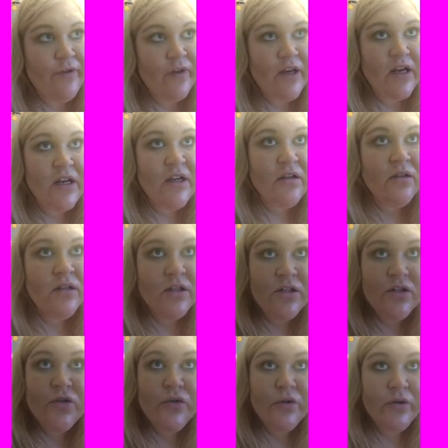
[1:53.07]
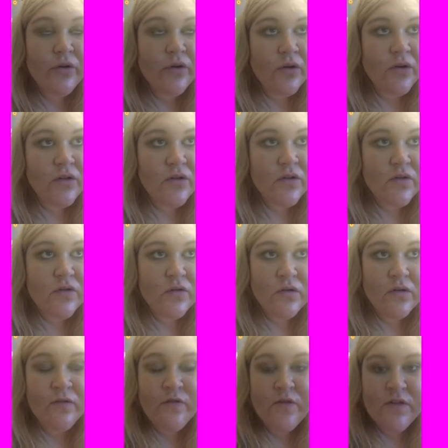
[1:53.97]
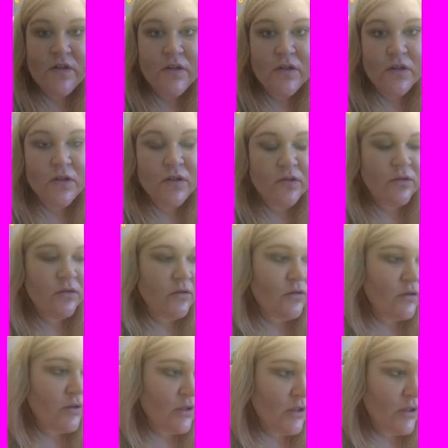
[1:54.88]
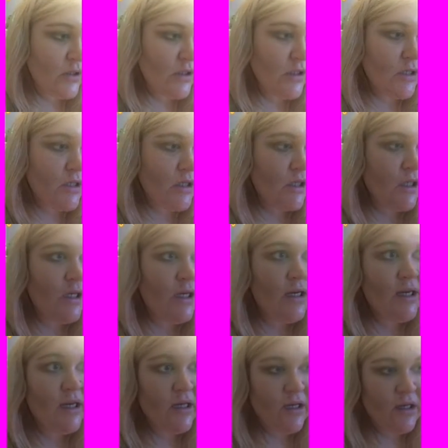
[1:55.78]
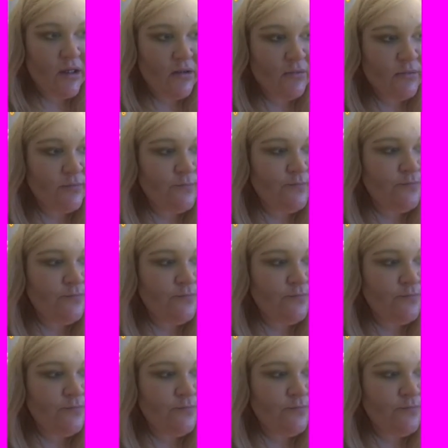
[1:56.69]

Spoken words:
getting into the doctors or the physio, getting out,